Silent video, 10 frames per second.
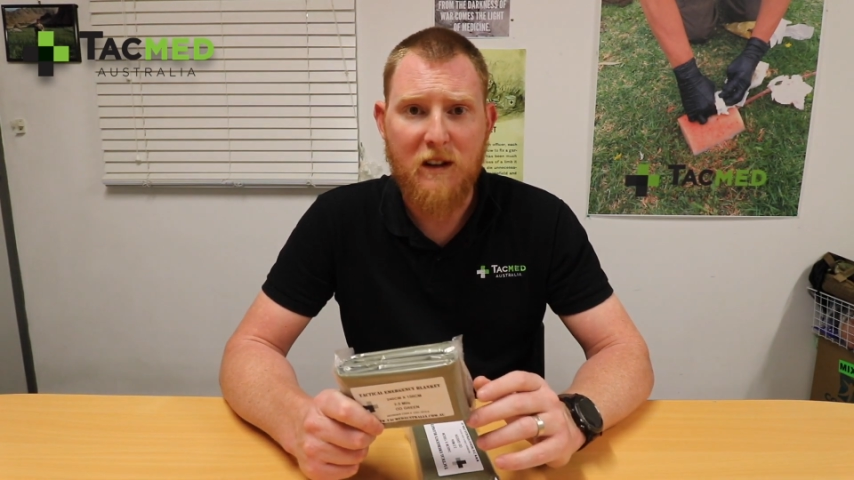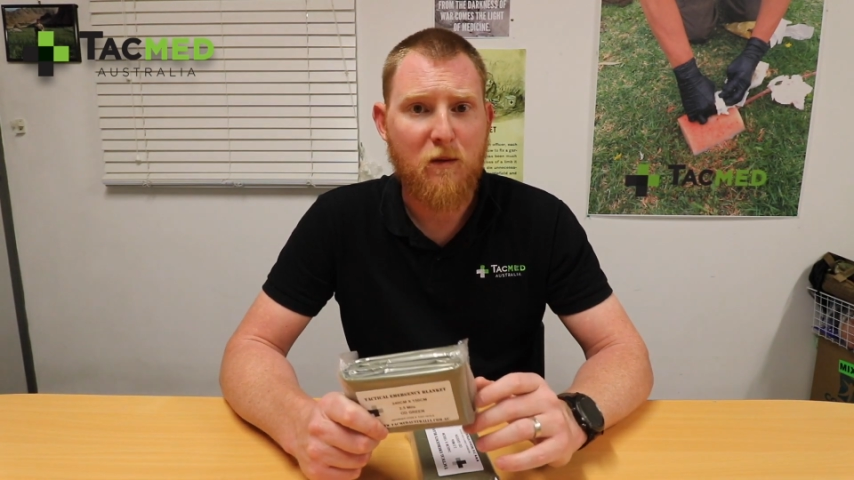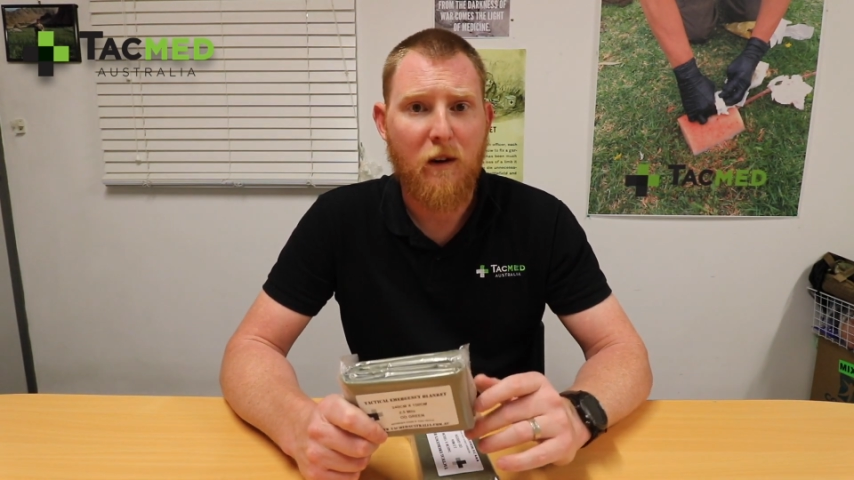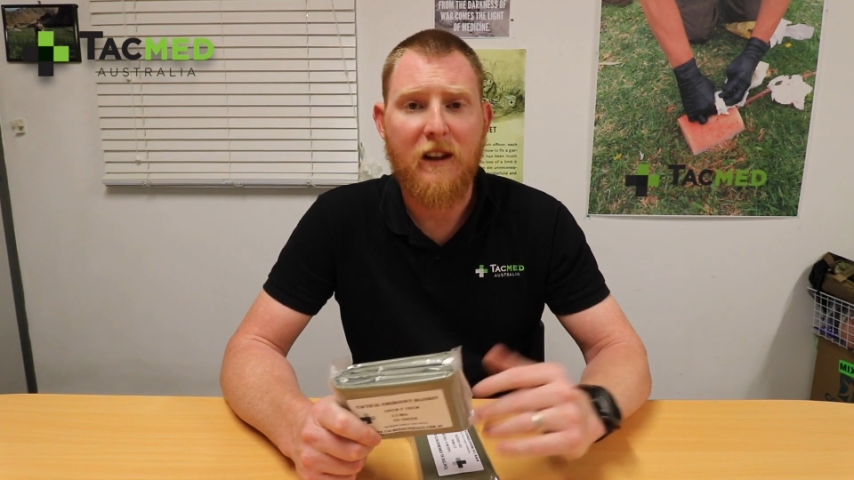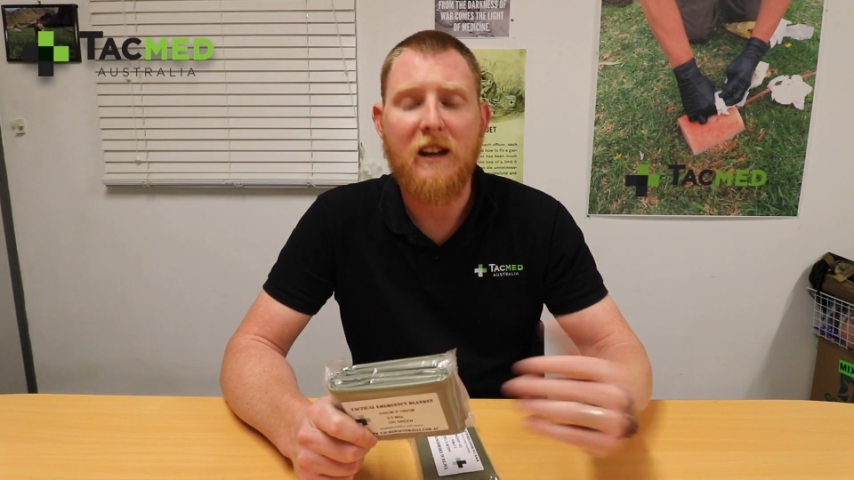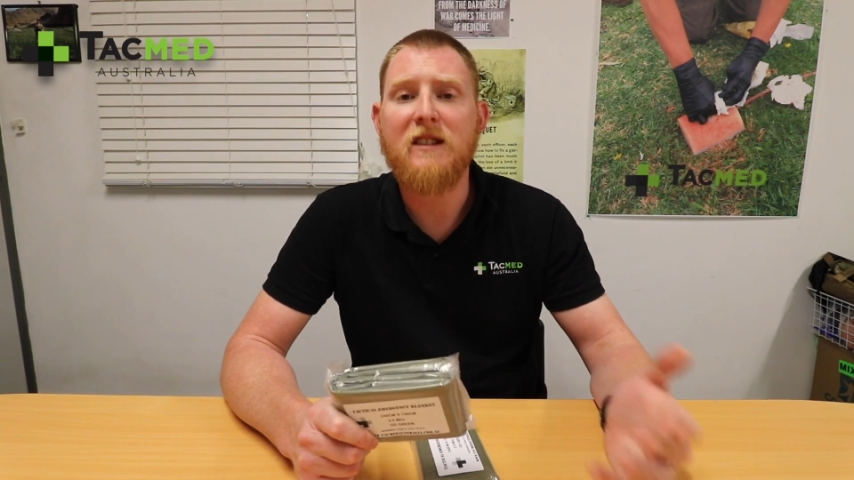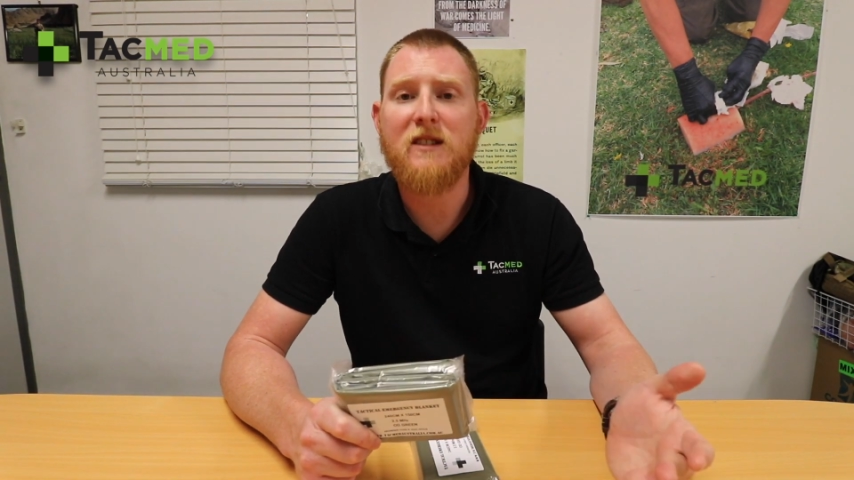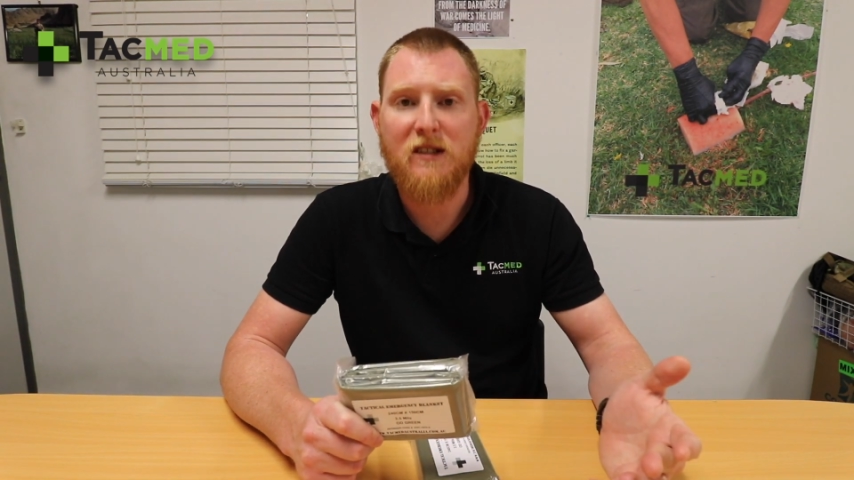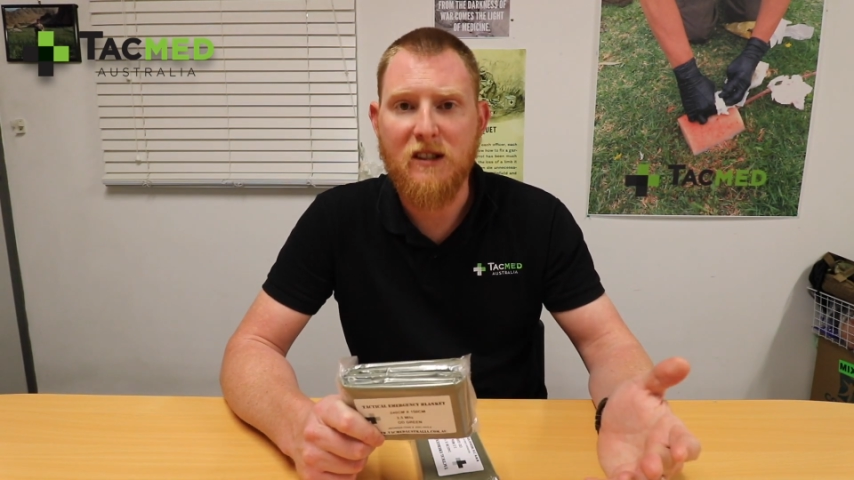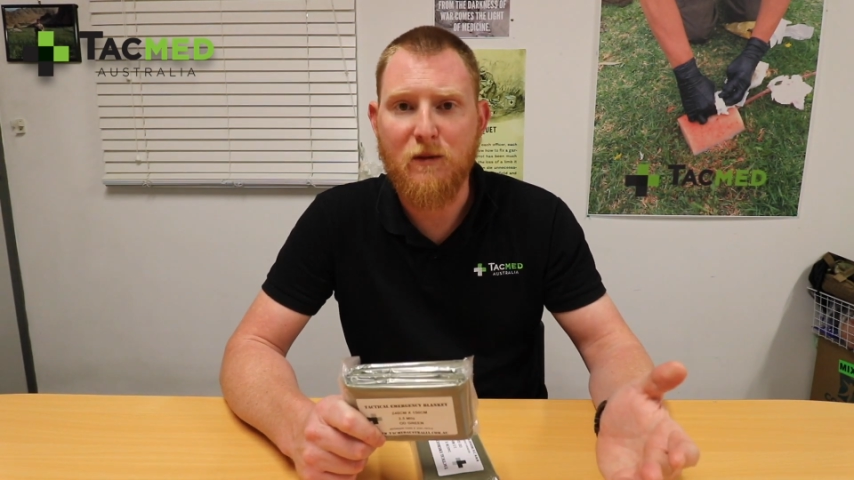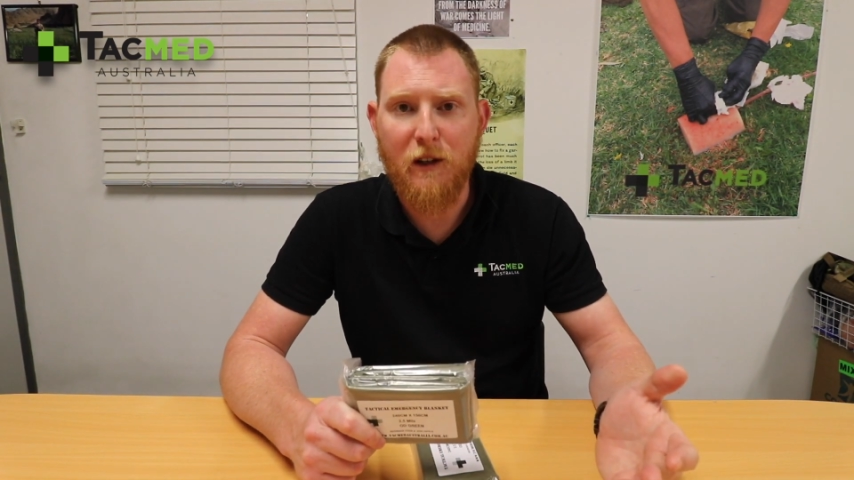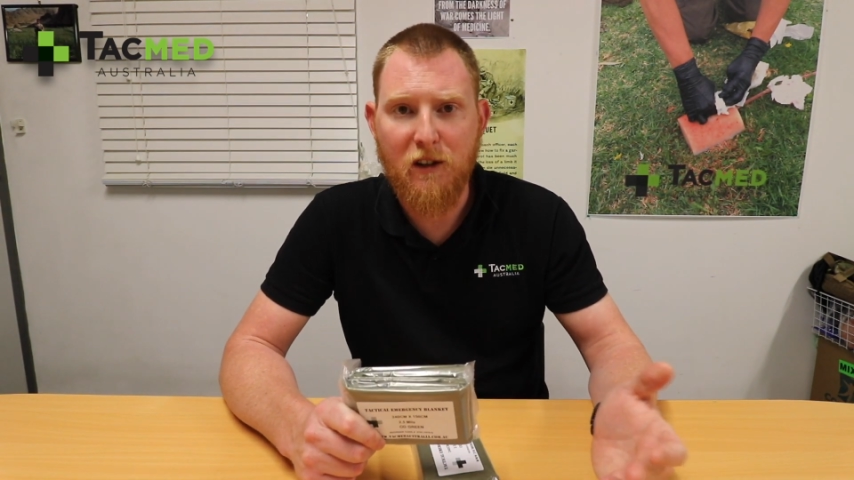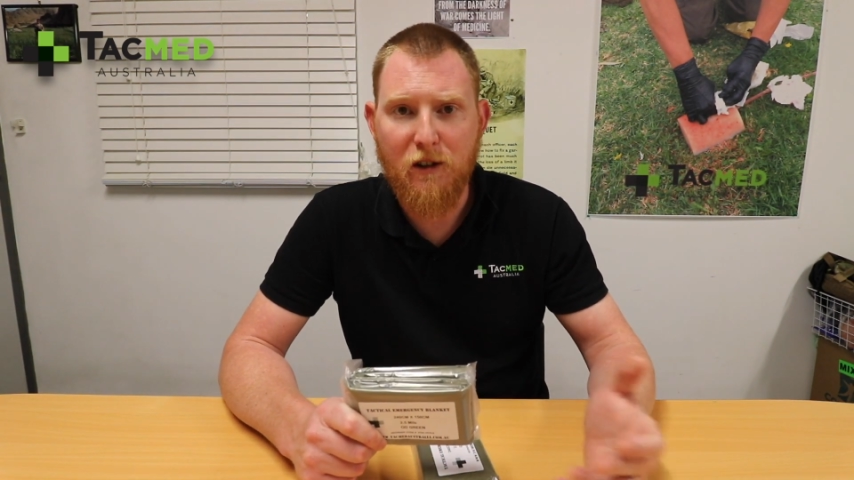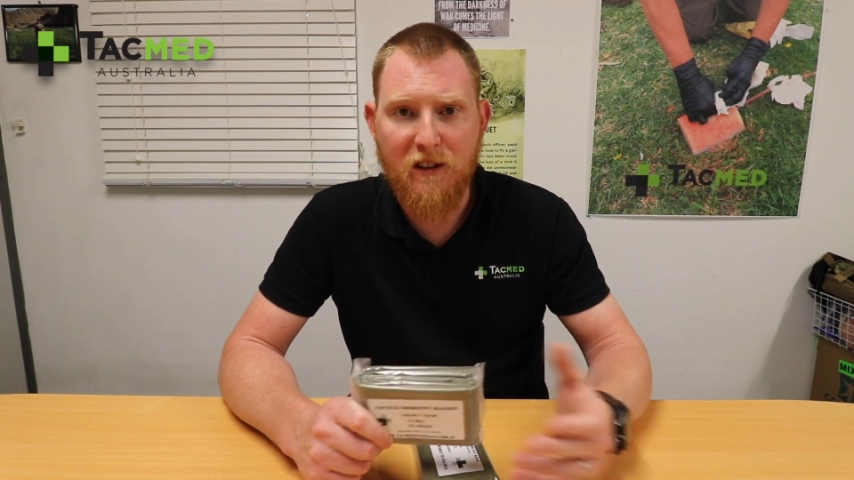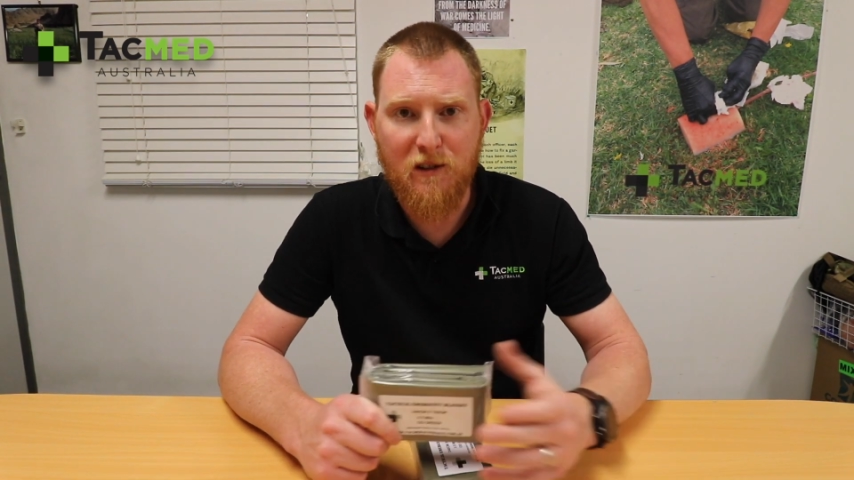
is one of the easiest things we can do